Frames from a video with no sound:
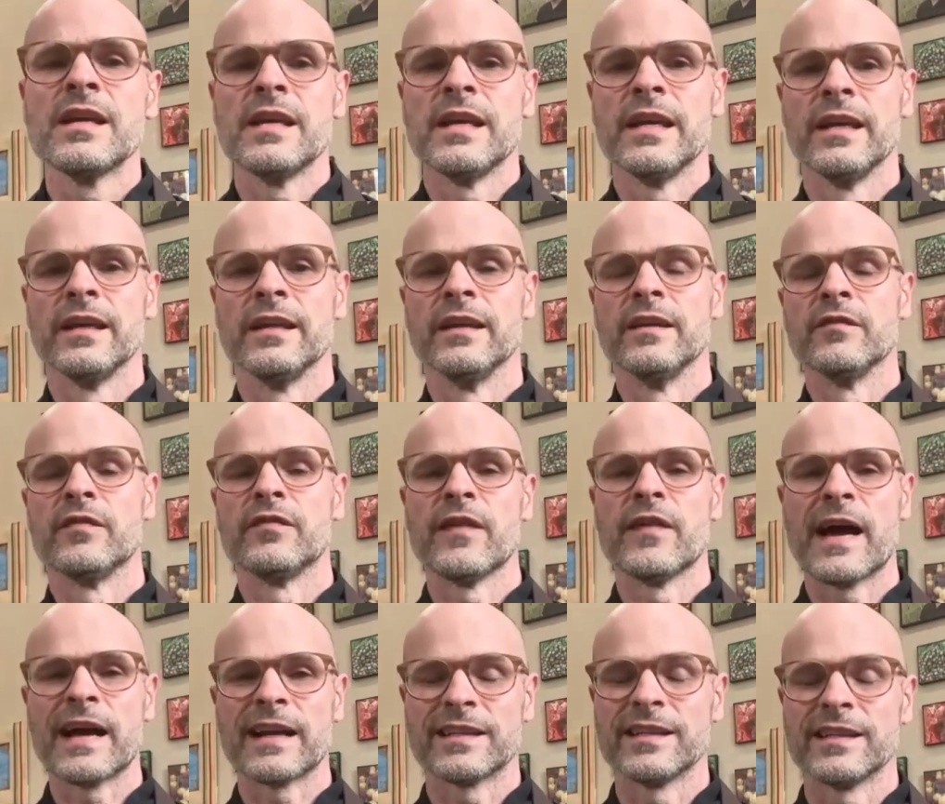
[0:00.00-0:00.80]
In
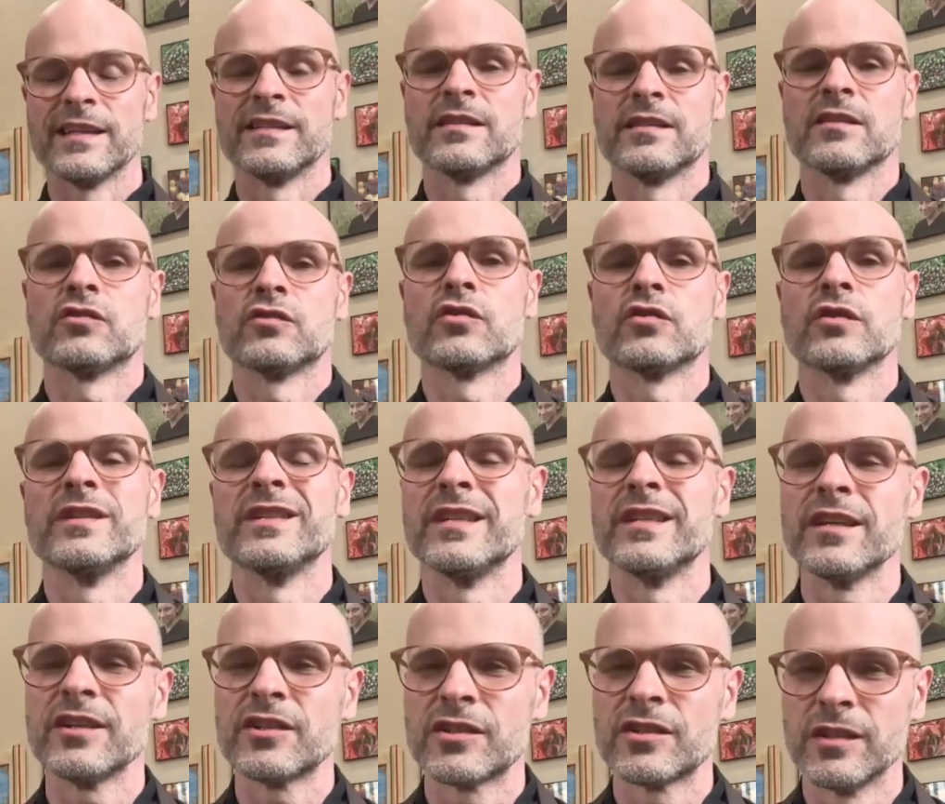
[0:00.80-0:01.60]
fact, it's a
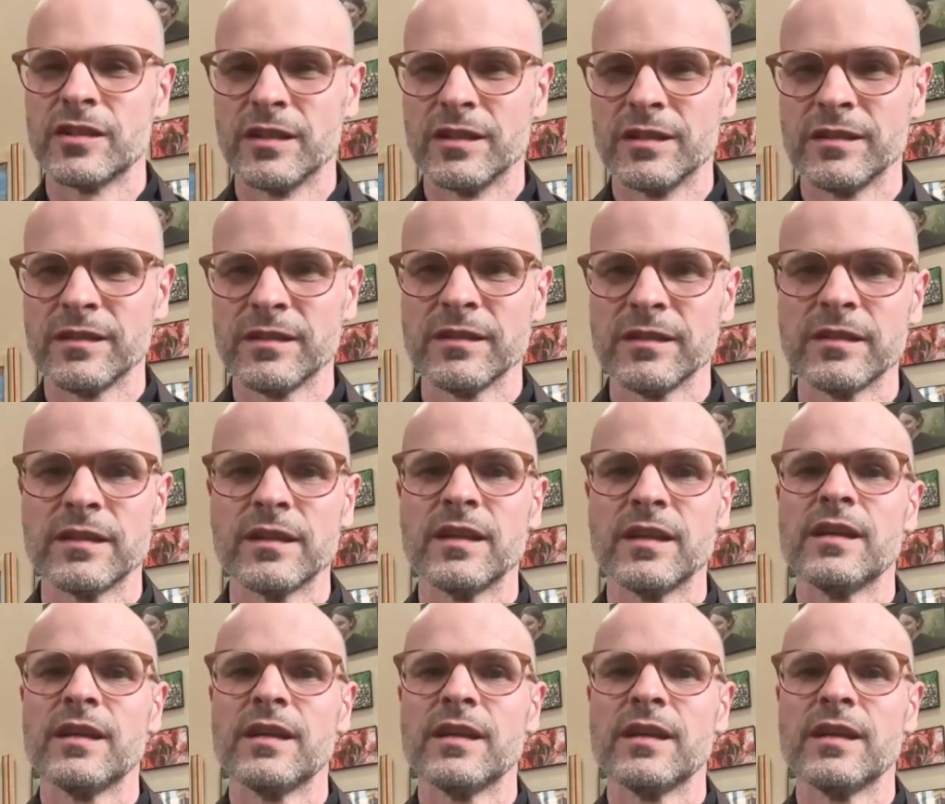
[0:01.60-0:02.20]
tradition